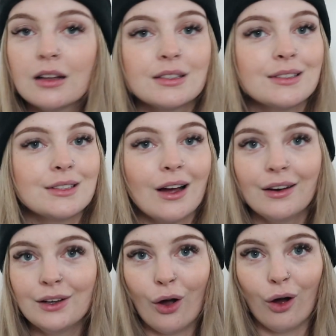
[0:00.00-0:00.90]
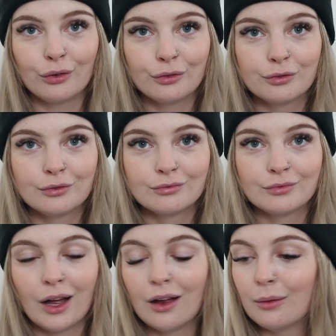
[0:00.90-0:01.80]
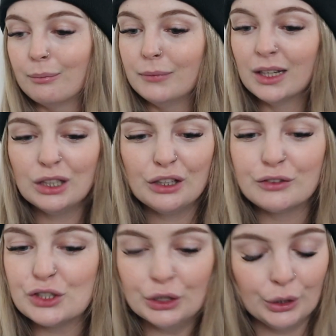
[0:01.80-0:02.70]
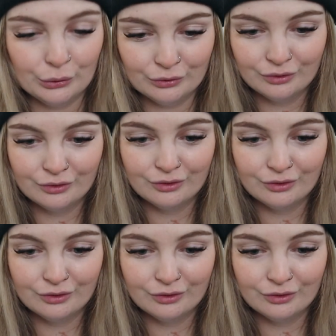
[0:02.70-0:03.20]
starting off, middle of June.